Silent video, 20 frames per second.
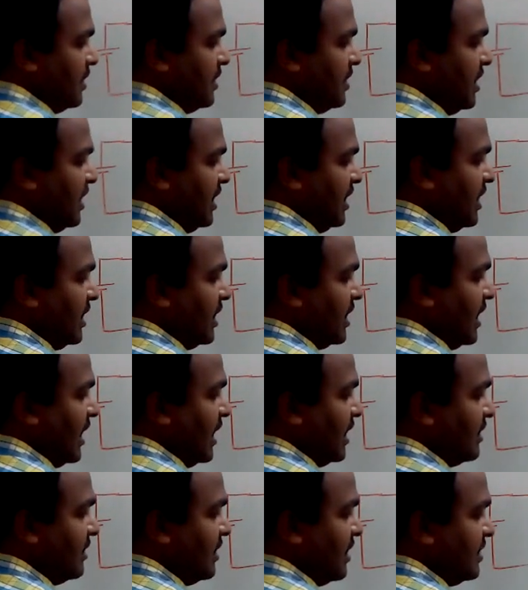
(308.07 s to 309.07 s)
t
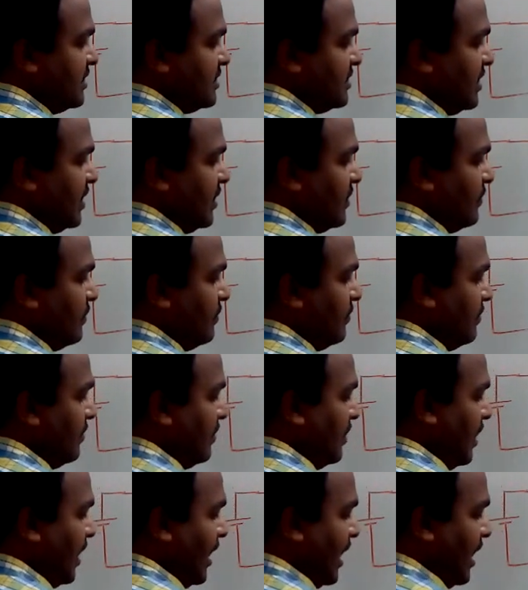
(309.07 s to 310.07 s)
greater than 0
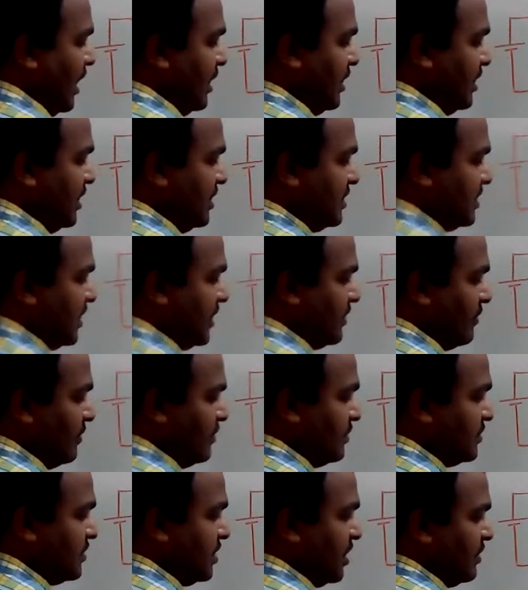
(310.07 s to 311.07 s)
and it is equal
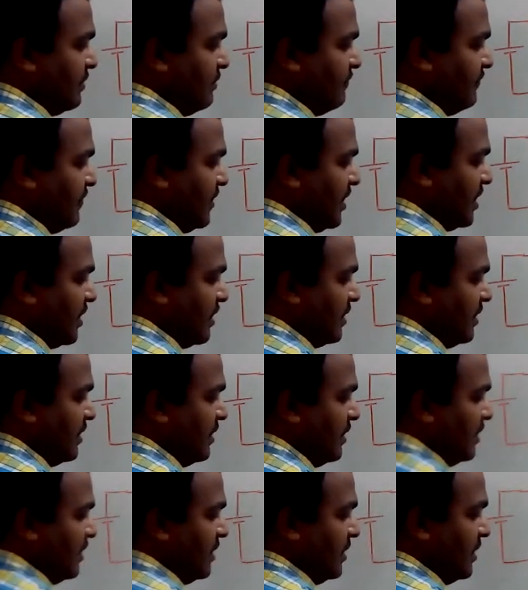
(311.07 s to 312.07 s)
to 0 for
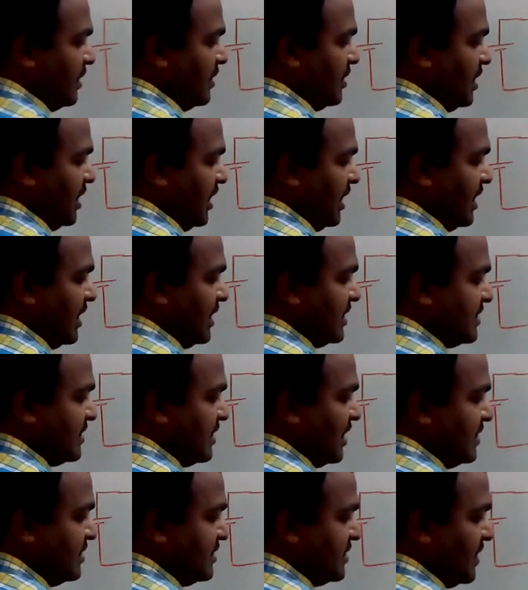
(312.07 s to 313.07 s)
t less
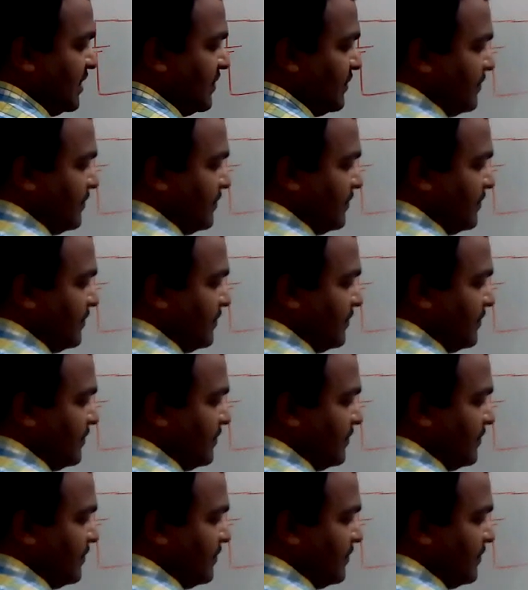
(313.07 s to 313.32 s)
than 0.